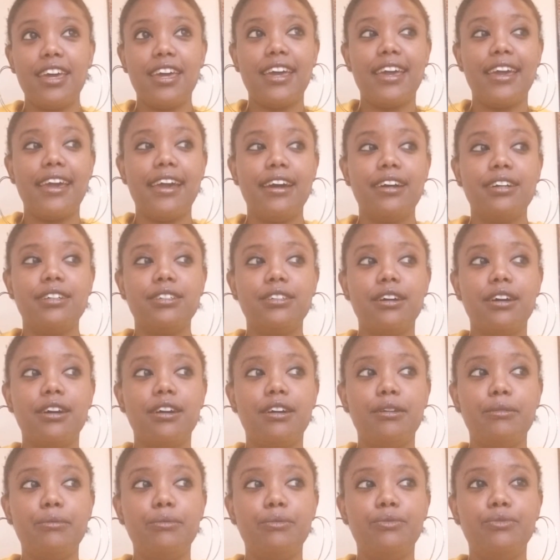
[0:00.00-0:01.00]

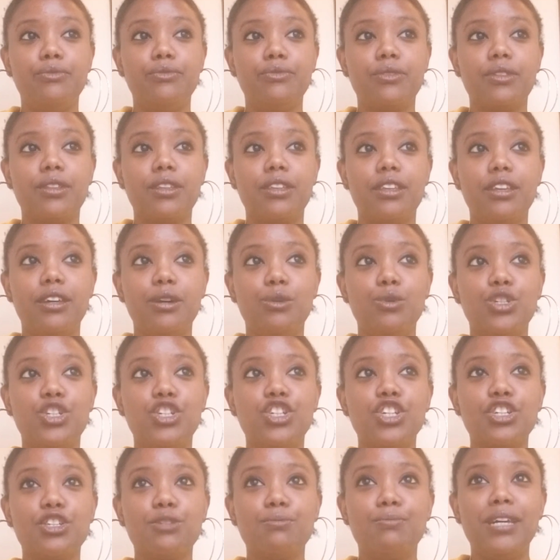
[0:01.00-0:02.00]
And, it was
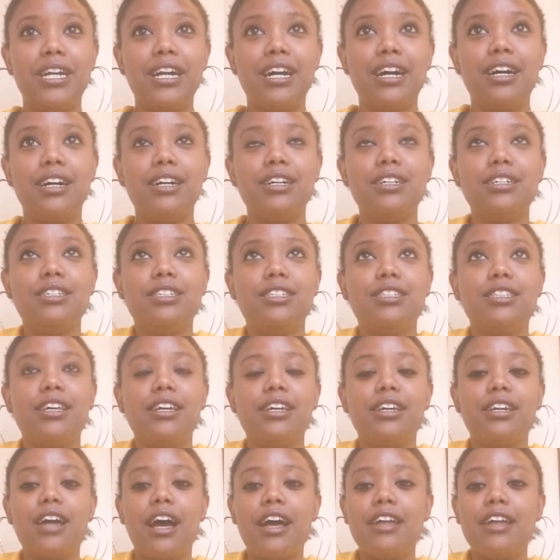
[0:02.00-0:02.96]
just because, like,